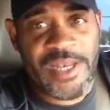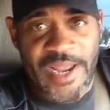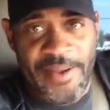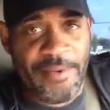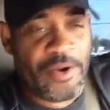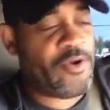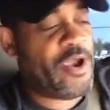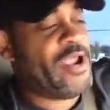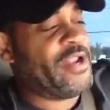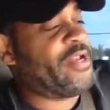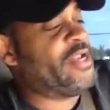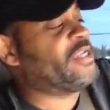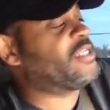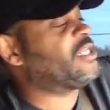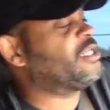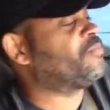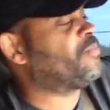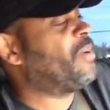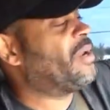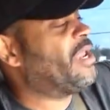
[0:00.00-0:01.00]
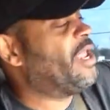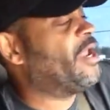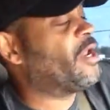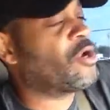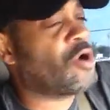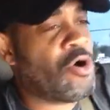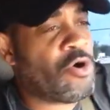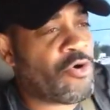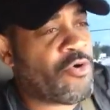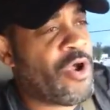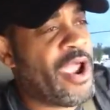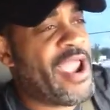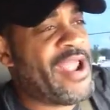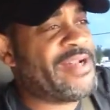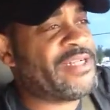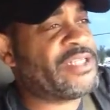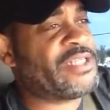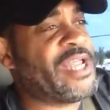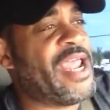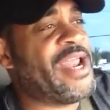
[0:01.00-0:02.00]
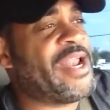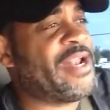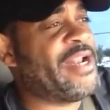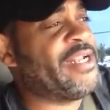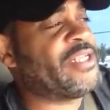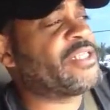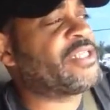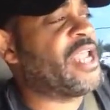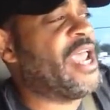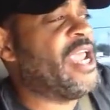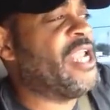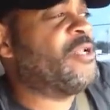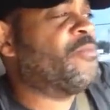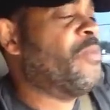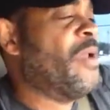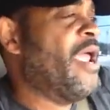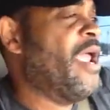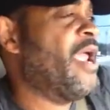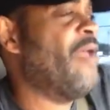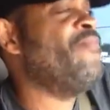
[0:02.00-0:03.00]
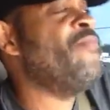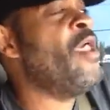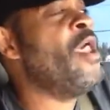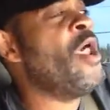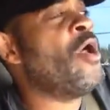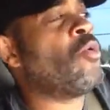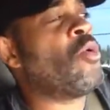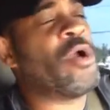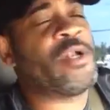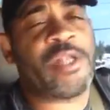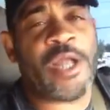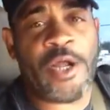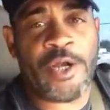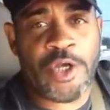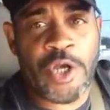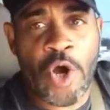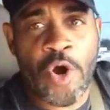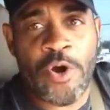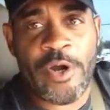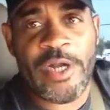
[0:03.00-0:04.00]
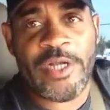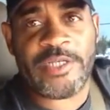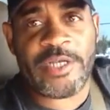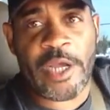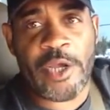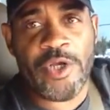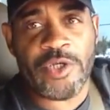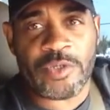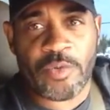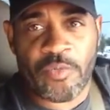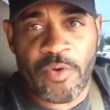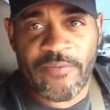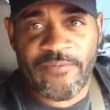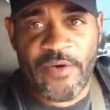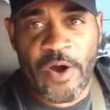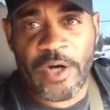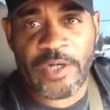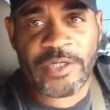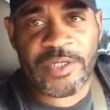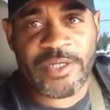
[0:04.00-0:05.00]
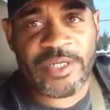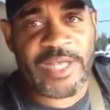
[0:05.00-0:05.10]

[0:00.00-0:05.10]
Democrats. This is political grandstanding and stage playing. What they're doing is they're using reverse